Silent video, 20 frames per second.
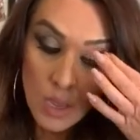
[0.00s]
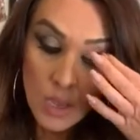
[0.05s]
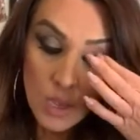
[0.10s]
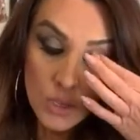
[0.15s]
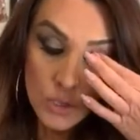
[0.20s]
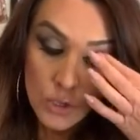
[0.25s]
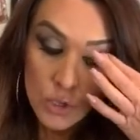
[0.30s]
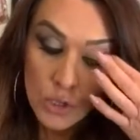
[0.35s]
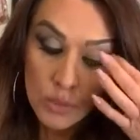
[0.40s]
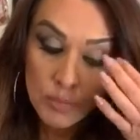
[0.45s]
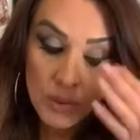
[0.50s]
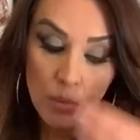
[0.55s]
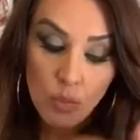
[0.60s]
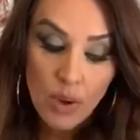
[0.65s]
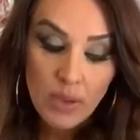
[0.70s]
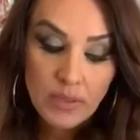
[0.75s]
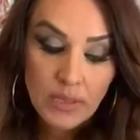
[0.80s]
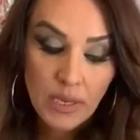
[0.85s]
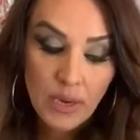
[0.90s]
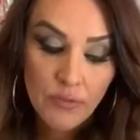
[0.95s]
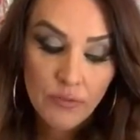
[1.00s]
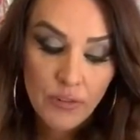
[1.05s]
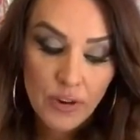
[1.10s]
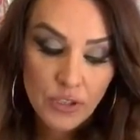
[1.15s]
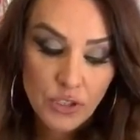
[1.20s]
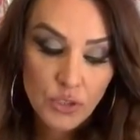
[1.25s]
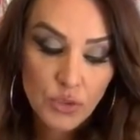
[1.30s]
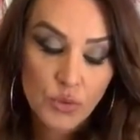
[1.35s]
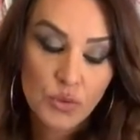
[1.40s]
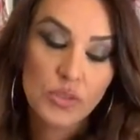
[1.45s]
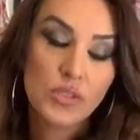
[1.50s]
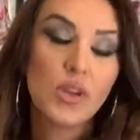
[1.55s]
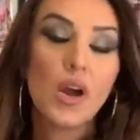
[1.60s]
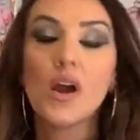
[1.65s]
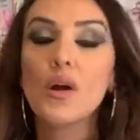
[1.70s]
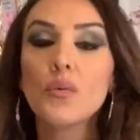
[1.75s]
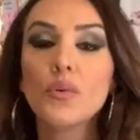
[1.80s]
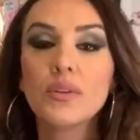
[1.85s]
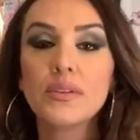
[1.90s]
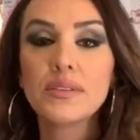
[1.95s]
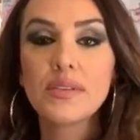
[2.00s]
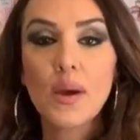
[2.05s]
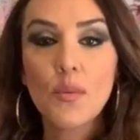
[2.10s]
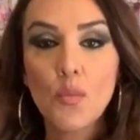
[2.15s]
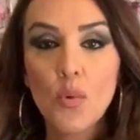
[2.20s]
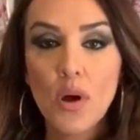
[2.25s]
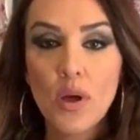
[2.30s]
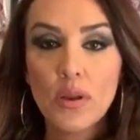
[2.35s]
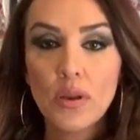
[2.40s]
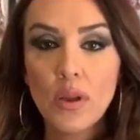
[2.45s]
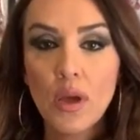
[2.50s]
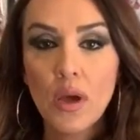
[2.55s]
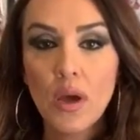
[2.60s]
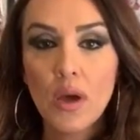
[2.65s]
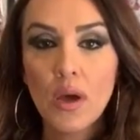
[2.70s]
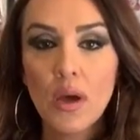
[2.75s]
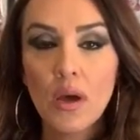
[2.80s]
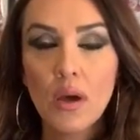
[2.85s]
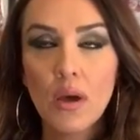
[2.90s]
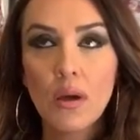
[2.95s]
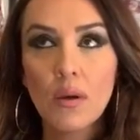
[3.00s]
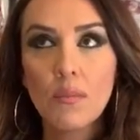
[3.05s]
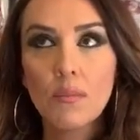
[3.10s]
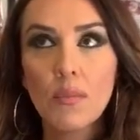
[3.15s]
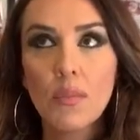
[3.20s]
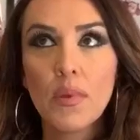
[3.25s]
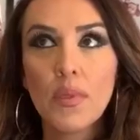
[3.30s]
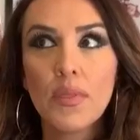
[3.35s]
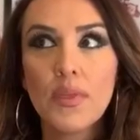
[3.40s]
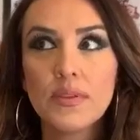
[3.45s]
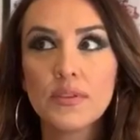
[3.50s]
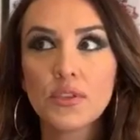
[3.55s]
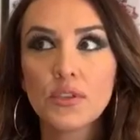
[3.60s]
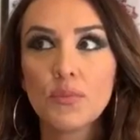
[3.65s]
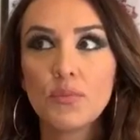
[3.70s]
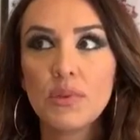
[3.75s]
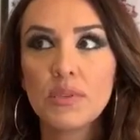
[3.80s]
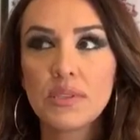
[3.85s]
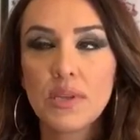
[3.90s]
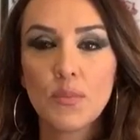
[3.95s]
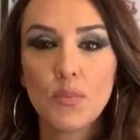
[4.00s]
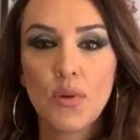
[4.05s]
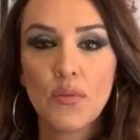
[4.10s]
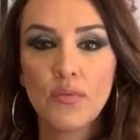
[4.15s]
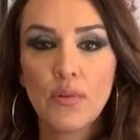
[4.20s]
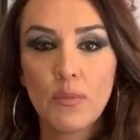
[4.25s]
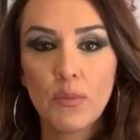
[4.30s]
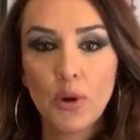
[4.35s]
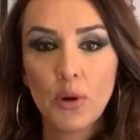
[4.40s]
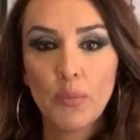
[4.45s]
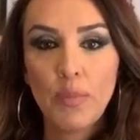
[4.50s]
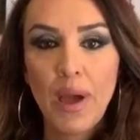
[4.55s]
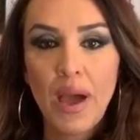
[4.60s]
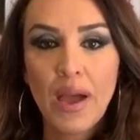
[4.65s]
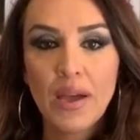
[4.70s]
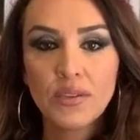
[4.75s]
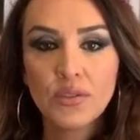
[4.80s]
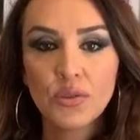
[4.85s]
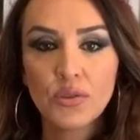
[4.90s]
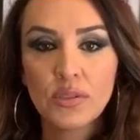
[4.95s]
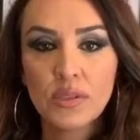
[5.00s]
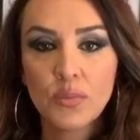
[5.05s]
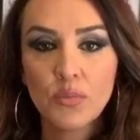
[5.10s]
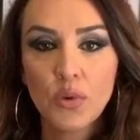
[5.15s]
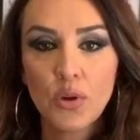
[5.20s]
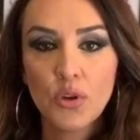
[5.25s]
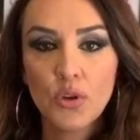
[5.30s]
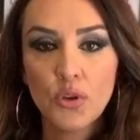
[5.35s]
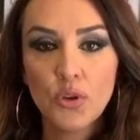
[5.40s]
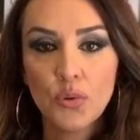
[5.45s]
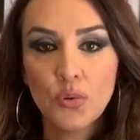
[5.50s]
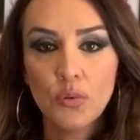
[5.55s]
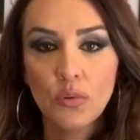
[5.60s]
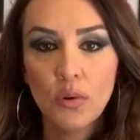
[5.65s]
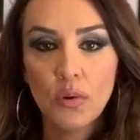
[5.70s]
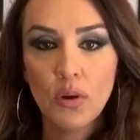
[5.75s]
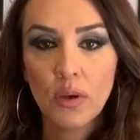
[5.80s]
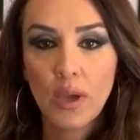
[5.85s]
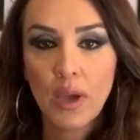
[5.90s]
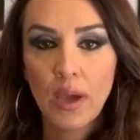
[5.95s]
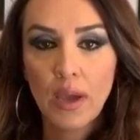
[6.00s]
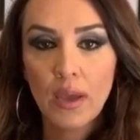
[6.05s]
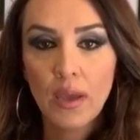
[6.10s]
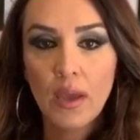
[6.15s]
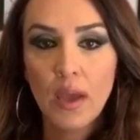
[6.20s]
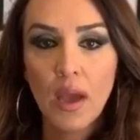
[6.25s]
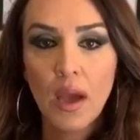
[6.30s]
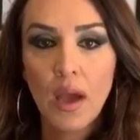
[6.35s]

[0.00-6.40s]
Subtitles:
You could be wanting a fresh new start with someone. This could be someone from your past or someone new, okay?